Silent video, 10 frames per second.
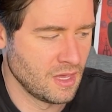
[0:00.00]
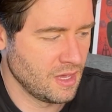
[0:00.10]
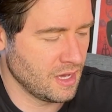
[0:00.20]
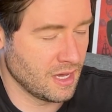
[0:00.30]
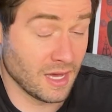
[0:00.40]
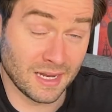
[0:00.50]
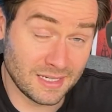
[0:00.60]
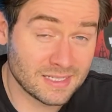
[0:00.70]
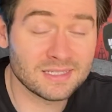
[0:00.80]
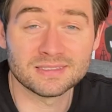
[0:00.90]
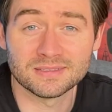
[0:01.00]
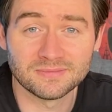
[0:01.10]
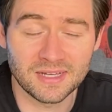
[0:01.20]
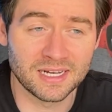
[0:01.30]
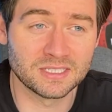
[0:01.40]
and he does,
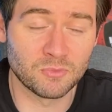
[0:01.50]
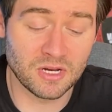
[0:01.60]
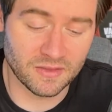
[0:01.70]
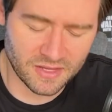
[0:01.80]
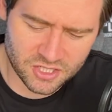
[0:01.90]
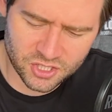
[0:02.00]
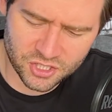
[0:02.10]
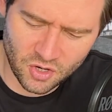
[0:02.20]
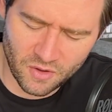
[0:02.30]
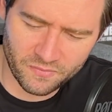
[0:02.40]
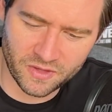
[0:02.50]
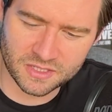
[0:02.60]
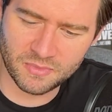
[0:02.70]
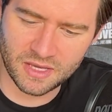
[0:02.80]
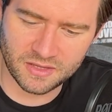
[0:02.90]
and it's brilliant. There's
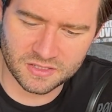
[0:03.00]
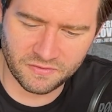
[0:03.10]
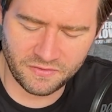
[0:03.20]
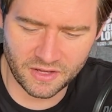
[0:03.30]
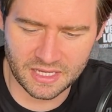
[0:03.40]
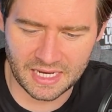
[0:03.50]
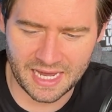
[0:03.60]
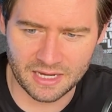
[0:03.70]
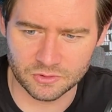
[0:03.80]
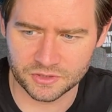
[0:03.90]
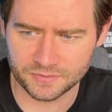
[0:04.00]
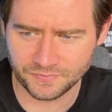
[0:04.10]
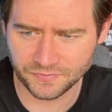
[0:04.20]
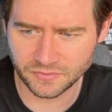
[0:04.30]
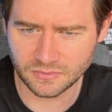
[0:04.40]
a fight in a house,
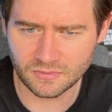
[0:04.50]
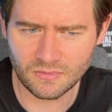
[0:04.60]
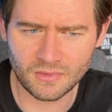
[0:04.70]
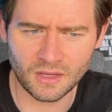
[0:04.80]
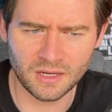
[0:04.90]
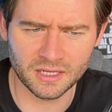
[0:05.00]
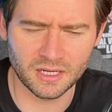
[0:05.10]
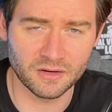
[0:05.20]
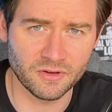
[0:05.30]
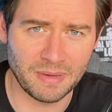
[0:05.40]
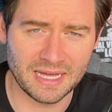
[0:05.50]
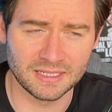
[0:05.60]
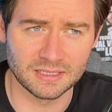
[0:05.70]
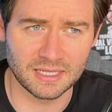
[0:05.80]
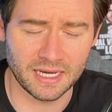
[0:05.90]
like a kind of
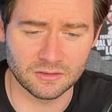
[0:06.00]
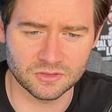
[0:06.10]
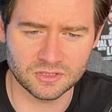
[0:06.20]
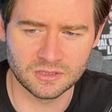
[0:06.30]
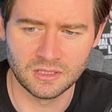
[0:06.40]
abandoned house,